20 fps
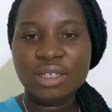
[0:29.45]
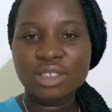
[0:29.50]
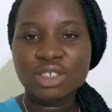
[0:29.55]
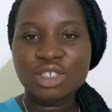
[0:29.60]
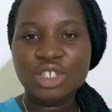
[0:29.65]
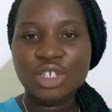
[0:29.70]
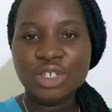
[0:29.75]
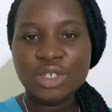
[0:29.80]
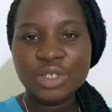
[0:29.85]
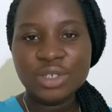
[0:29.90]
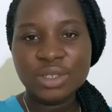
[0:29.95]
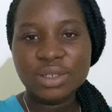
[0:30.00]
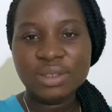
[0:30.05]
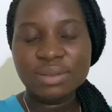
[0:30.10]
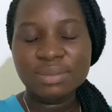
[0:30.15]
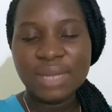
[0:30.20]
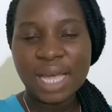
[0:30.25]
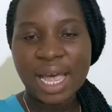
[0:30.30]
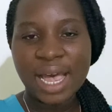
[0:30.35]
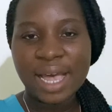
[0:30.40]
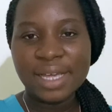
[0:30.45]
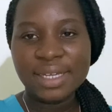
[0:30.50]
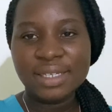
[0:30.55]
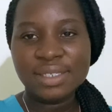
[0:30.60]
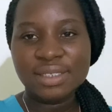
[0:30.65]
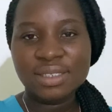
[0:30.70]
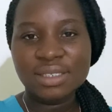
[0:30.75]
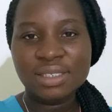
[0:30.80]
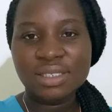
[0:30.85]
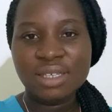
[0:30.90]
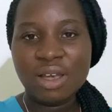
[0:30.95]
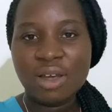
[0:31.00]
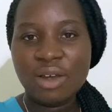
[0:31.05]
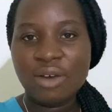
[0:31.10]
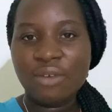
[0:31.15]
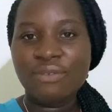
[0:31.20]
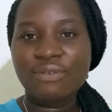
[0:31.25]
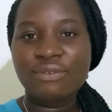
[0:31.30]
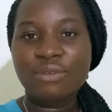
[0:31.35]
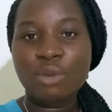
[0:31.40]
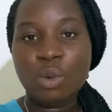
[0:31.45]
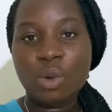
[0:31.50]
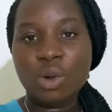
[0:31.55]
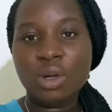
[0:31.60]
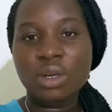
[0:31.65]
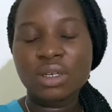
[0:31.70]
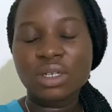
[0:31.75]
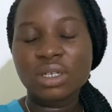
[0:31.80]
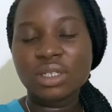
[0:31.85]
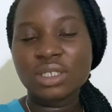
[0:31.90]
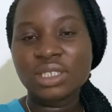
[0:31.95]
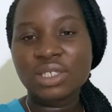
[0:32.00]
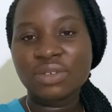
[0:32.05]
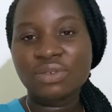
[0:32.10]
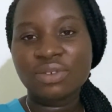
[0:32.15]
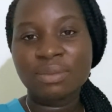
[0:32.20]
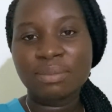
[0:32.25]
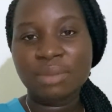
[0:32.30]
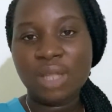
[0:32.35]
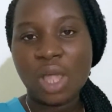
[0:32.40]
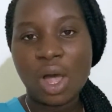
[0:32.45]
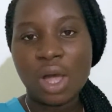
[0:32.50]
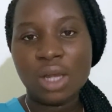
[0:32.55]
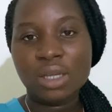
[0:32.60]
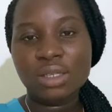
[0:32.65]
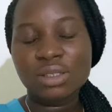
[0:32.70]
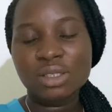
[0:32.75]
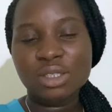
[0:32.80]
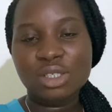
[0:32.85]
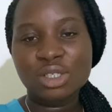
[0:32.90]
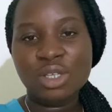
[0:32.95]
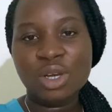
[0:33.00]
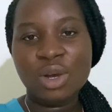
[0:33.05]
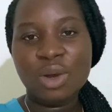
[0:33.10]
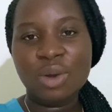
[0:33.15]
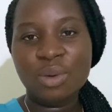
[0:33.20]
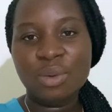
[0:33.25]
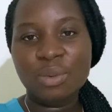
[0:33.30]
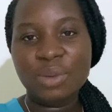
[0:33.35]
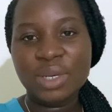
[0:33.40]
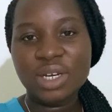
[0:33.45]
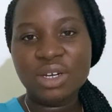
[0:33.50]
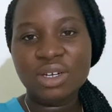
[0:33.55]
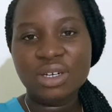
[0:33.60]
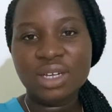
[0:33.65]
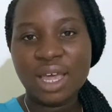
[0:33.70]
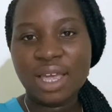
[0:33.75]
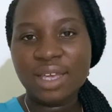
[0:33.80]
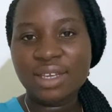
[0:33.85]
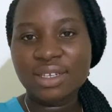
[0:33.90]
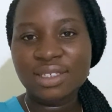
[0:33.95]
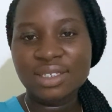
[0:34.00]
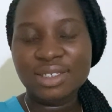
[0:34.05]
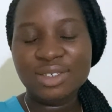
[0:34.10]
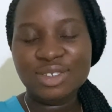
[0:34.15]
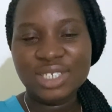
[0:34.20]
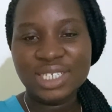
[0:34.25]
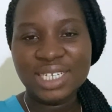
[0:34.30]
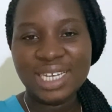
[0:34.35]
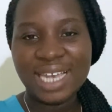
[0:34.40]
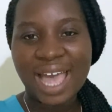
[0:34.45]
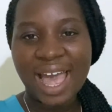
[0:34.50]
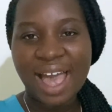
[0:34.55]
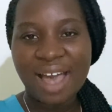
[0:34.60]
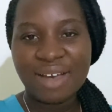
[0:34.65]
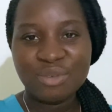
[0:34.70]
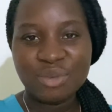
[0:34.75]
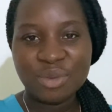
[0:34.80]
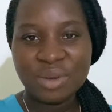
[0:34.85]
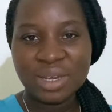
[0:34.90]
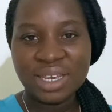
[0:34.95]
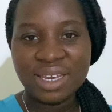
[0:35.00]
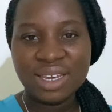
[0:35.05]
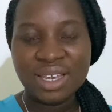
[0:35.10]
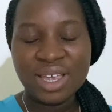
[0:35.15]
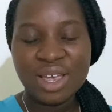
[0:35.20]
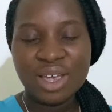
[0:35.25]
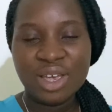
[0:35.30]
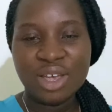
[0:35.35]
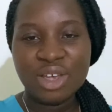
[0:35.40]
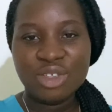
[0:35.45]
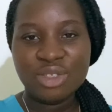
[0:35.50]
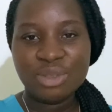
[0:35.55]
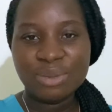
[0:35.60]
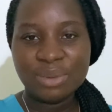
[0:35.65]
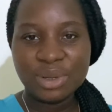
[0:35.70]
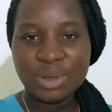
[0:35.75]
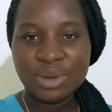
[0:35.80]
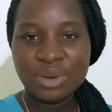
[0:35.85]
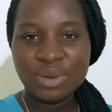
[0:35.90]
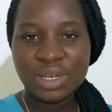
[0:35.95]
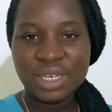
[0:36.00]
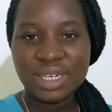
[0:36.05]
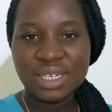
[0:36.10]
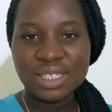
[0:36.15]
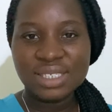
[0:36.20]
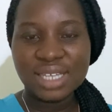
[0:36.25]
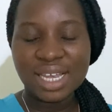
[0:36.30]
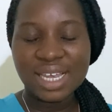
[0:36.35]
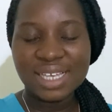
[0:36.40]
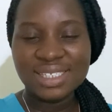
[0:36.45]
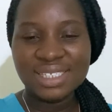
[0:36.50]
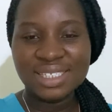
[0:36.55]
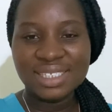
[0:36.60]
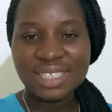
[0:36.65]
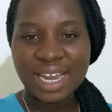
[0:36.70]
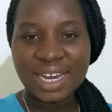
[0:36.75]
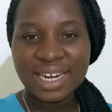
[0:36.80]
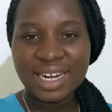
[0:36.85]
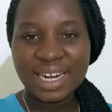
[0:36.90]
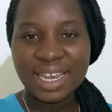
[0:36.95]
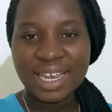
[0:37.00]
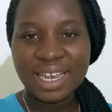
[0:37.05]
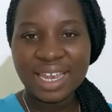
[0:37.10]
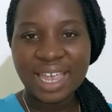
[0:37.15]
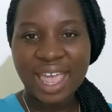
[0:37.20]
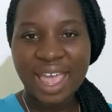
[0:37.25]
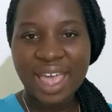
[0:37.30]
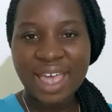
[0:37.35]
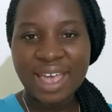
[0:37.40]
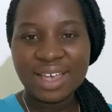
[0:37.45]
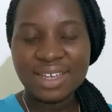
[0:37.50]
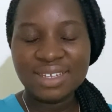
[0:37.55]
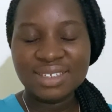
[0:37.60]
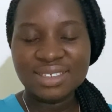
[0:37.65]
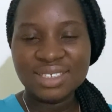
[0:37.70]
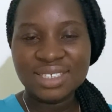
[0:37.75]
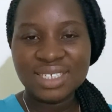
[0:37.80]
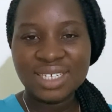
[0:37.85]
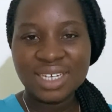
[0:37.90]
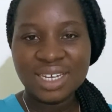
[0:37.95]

term has 4 different blocks. So we are like literally halfway through. It is exciting, and